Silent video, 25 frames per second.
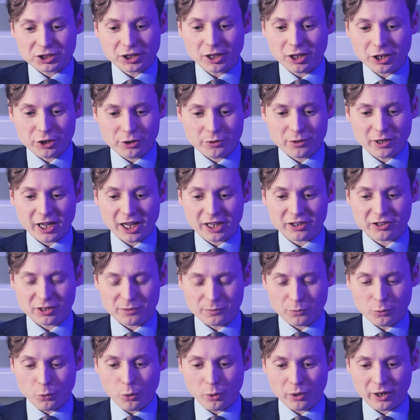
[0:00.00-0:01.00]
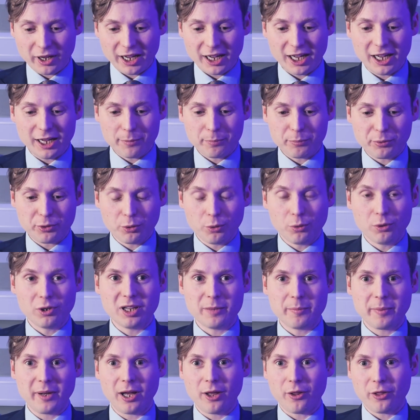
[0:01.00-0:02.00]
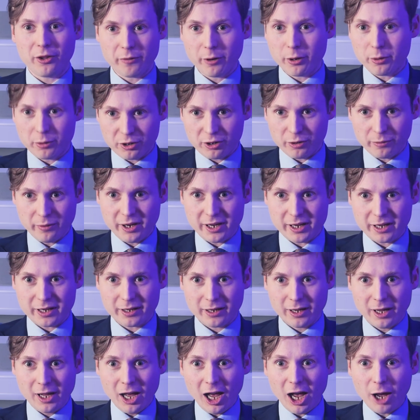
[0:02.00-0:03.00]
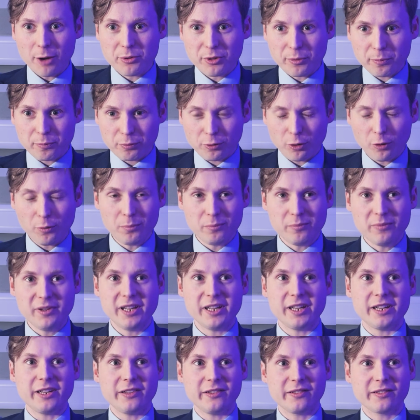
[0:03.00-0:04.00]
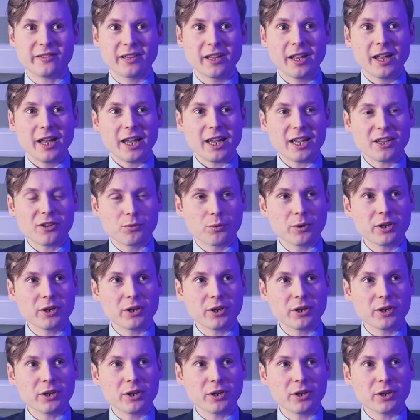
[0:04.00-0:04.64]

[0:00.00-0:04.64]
argue they actually more care purely about their own career. I mean, the problem is when...